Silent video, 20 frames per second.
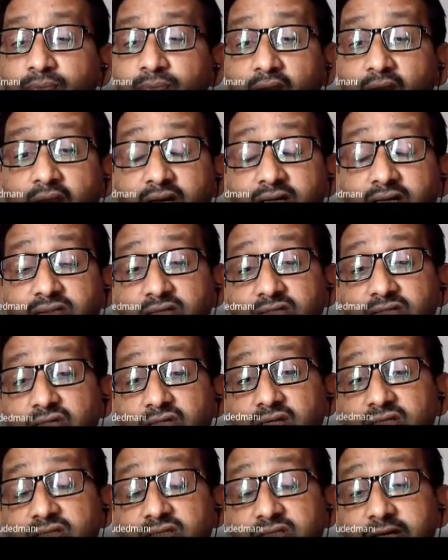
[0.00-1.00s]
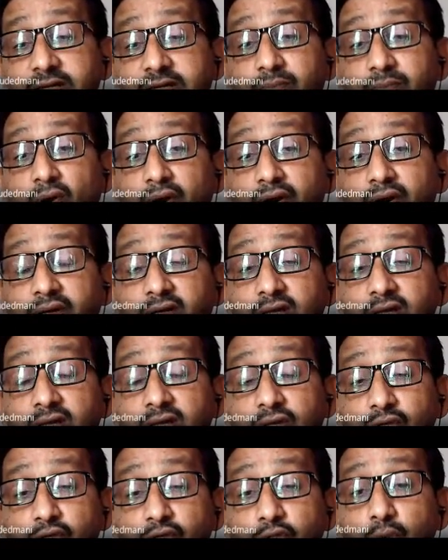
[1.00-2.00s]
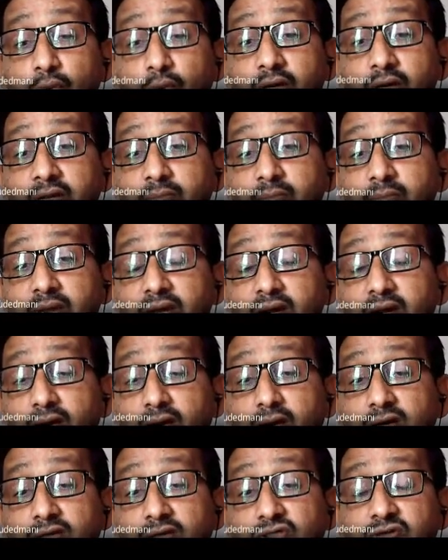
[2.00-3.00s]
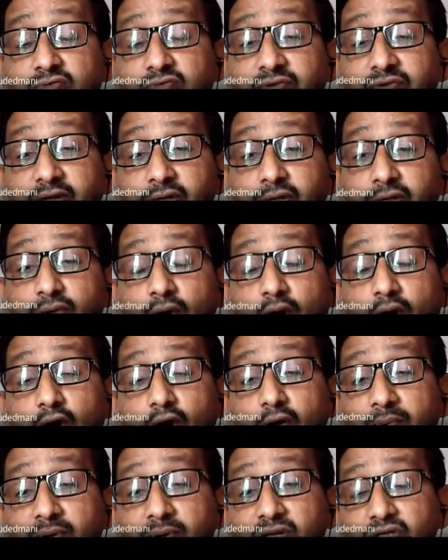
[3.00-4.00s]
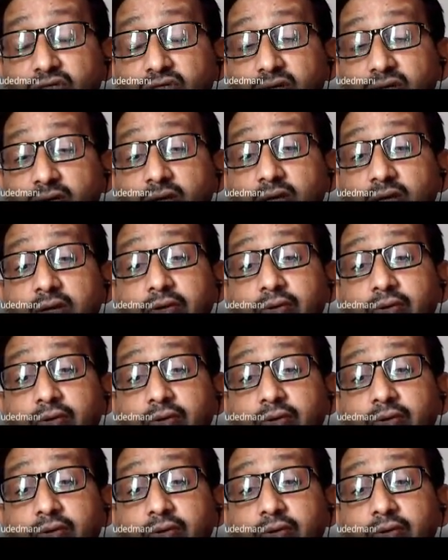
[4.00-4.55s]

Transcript: and such an set point surely make a cost effective operation